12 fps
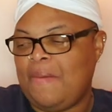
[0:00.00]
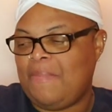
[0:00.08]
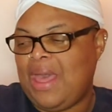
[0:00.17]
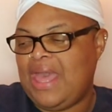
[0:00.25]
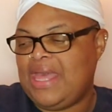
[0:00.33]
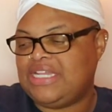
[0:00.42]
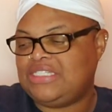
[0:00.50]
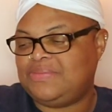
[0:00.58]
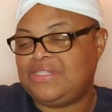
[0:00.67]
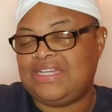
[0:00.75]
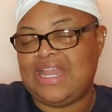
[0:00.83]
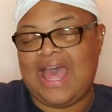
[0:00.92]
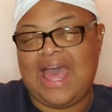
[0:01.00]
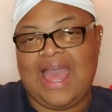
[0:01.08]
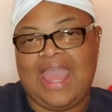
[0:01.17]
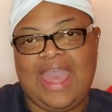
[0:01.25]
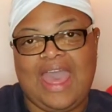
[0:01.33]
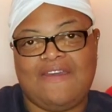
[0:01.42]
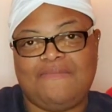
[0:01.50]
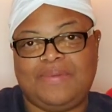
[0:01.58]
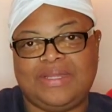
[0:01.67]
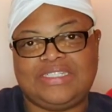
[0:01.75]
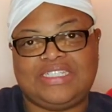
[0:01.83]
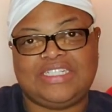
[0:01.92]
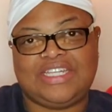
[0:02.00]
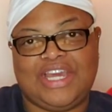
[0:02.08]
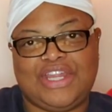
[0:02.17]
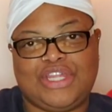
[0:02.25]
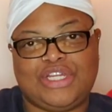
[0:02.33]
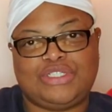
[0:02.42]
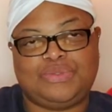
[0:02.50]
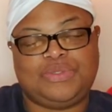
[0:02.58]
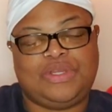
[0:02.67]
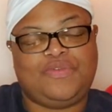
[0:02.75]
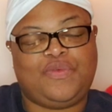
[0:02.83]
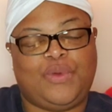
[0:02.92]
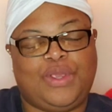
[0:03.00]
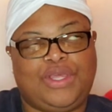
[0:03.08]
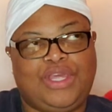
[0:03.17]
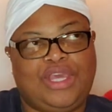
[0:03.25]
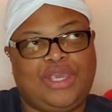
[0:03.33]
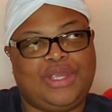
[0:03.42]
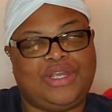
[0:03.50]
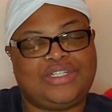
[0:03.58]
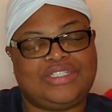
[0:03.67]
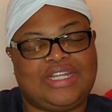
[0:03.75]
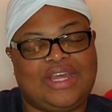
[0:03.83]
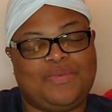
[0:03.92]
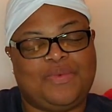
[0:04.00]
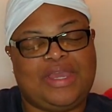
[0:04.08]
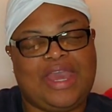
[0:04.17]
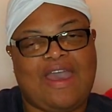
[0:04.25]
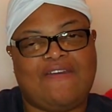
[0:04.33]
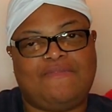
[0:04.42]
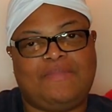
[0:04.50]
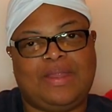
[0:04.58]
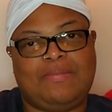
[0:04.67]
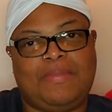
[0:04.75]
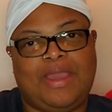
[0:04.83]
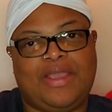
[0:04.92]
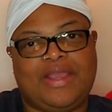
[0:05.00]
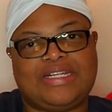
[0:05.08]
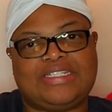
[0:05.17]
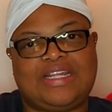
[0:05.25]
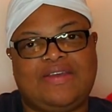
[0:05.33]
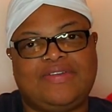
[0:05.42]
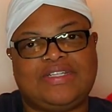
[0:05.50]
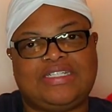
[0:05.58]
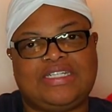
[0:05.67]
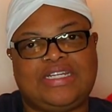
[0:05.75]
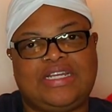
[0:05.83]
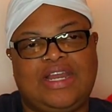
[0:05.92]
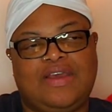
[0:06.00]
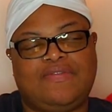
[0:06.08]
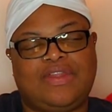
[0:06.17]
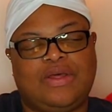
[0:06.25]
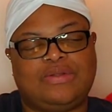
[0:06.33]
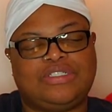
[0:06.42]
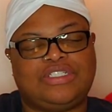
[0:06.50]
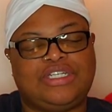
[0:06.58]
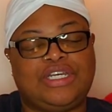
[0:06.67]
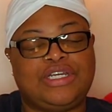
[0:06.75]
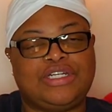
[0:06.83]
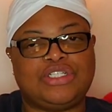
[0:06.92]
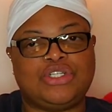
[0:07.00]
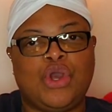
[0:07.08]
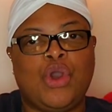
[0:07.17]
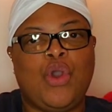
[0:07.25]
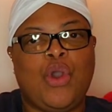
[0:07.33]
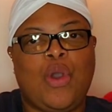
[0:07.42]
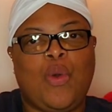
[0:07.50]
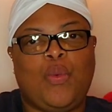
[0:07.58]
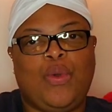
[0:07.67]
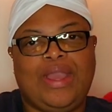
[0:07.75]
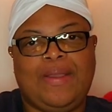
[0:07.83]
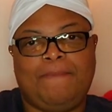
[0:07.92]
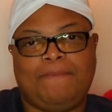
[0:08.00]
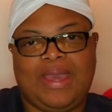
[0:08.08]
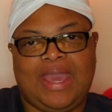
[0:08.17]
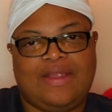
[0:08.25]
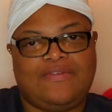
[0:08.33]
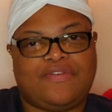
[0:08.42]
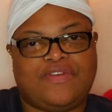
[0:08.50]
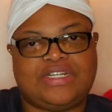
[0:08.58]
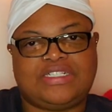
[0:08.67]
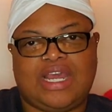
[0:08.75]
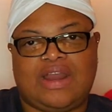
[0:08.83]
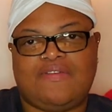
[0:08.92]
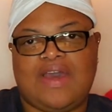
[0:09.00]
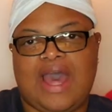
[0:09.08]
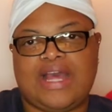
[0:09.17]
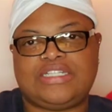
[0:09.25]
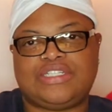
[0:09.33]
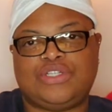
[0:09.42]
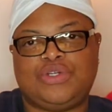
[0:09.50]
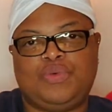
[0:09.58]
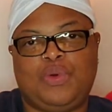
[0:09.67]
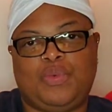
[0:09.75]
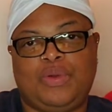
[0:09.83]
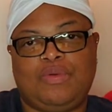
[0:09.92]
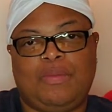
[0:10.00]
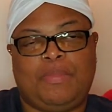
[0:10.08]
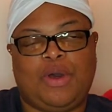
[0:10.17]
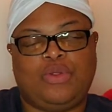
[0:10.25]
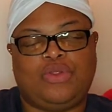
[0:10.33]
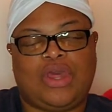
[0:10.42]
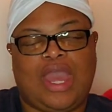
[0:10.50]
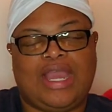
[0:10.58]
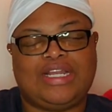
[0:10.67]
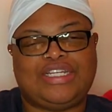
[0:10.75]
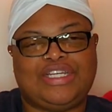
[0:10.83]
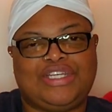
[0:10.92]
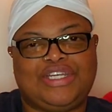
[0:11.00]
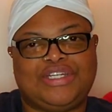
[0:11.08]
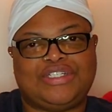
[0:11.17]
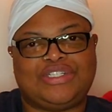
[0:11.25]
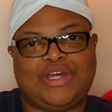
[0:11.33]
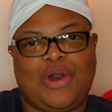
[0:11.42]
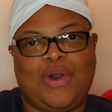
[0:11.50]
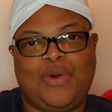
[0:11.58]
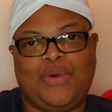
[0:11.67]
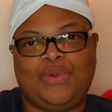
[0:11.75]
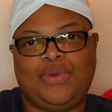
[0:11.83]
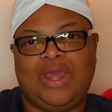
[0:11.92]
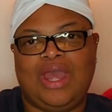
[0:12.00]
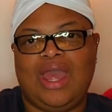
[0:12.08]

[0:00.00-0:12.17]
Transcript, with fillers: My husband and I have been together 24 years and we have been married 17 of those years. We met fresh out of high school when we were both 18 years old.